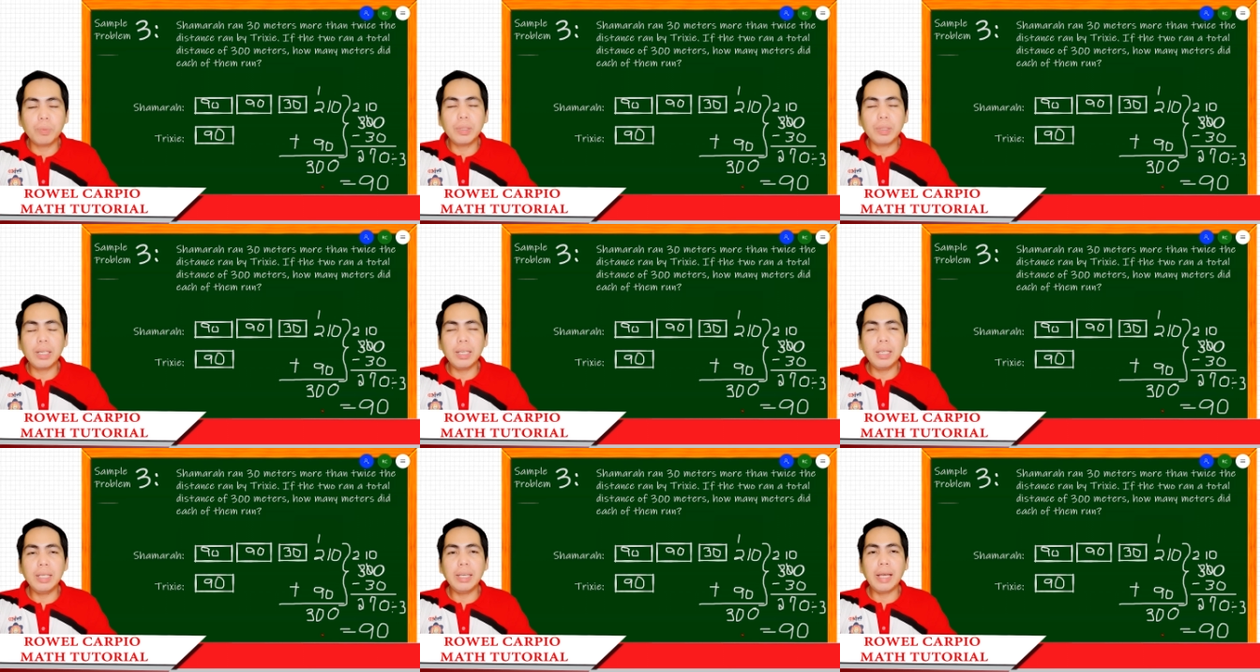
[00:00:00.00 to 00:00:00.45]

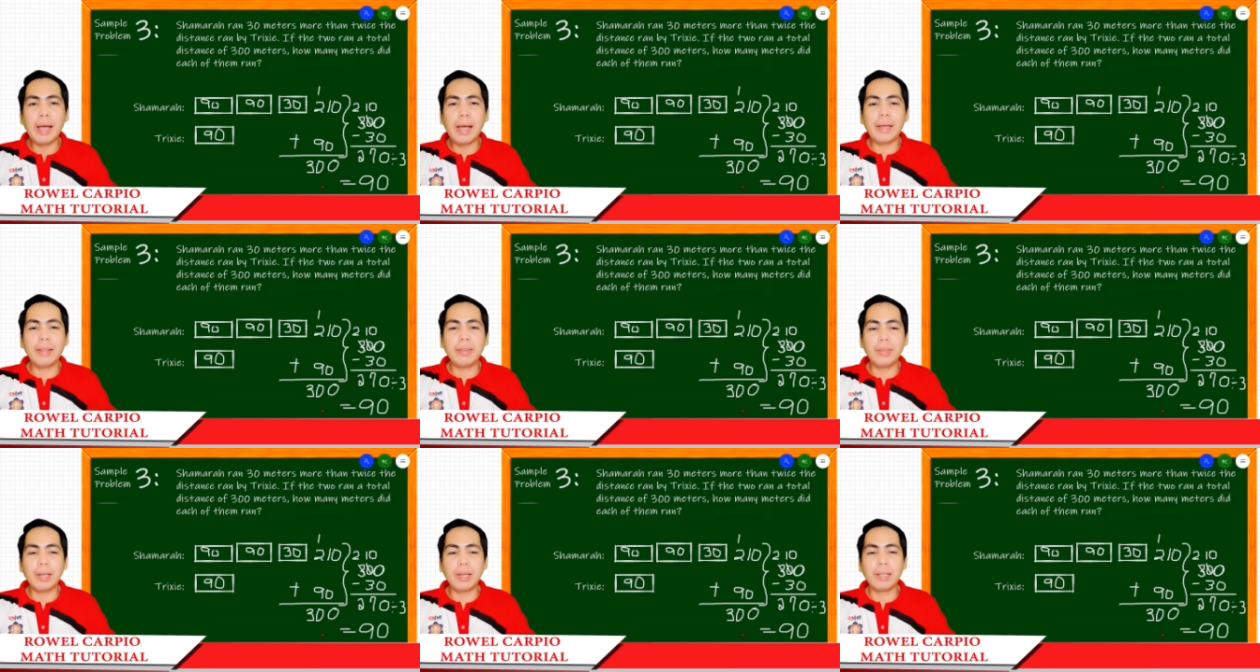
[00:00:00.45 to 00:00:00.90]

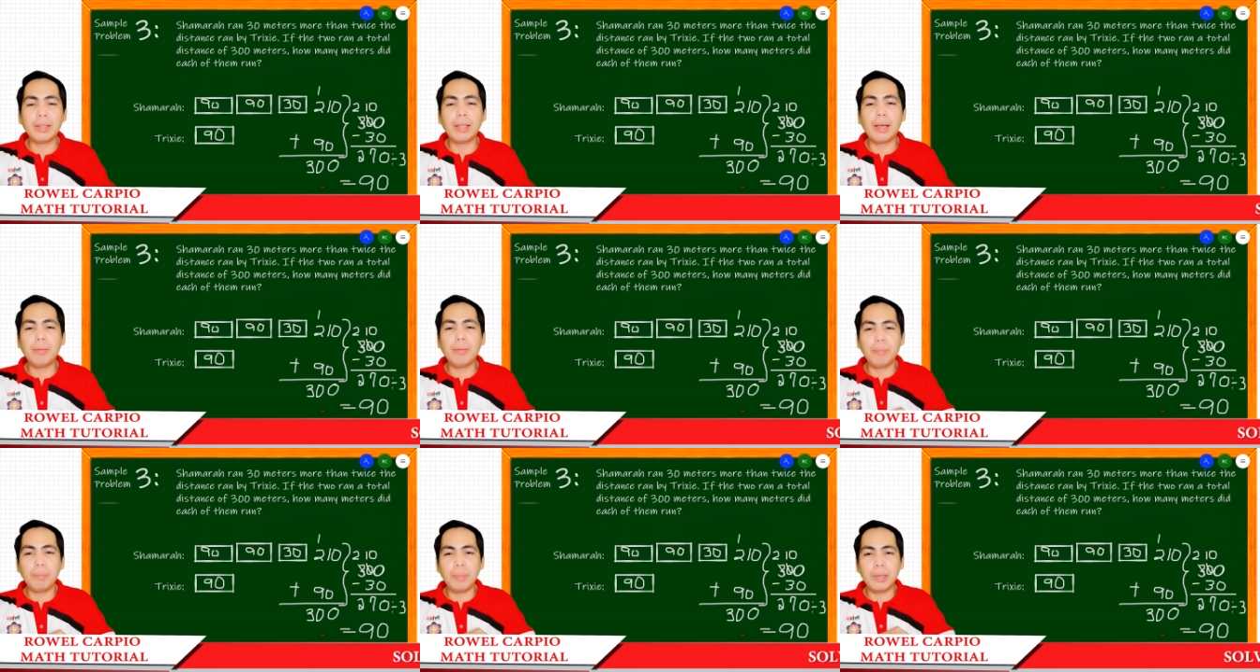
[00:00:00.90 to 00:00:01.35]
300
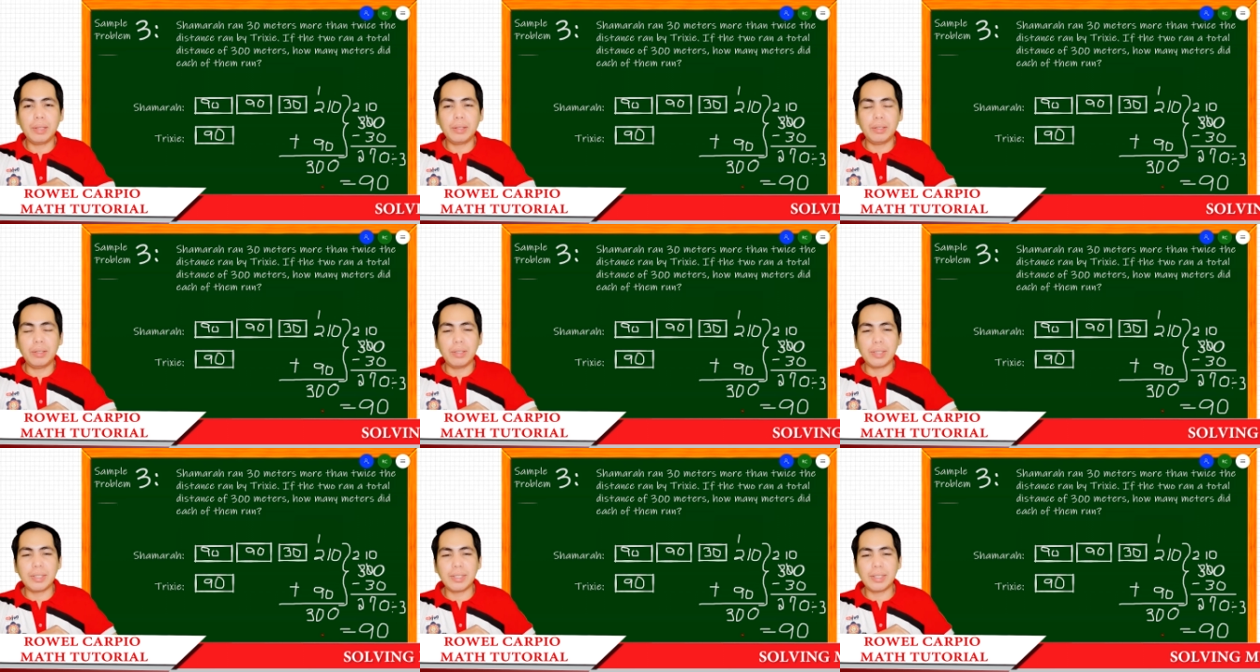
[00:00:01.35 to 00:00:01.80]

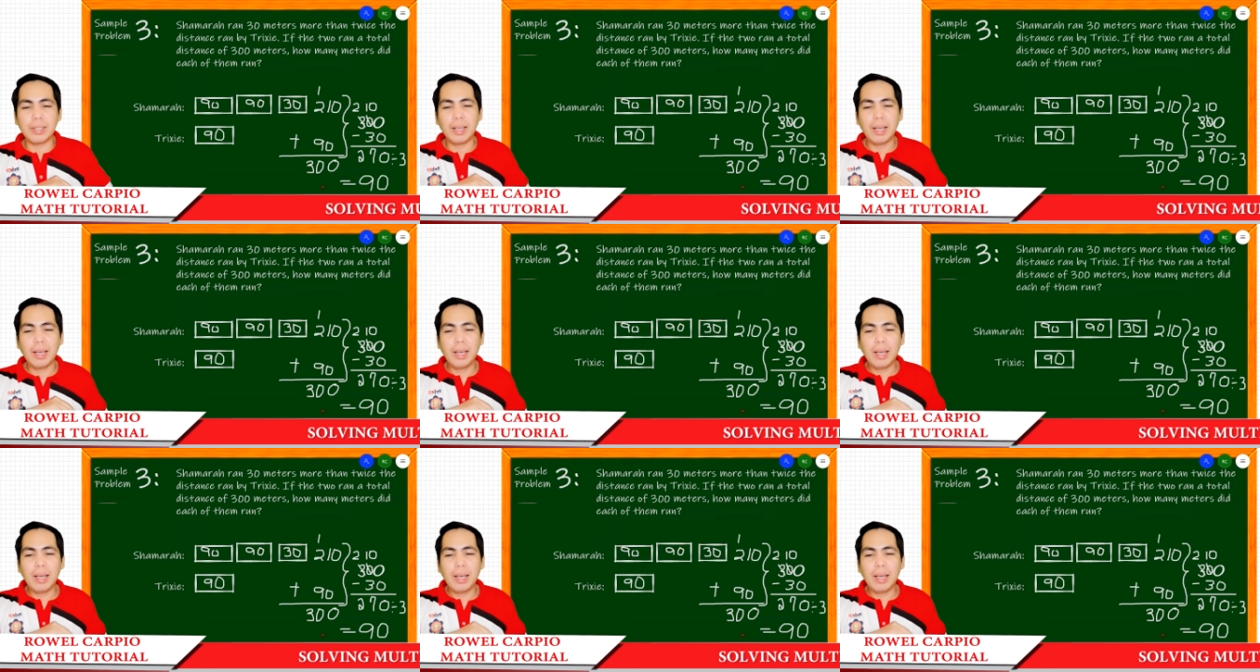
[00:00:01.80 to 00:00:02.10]
meters.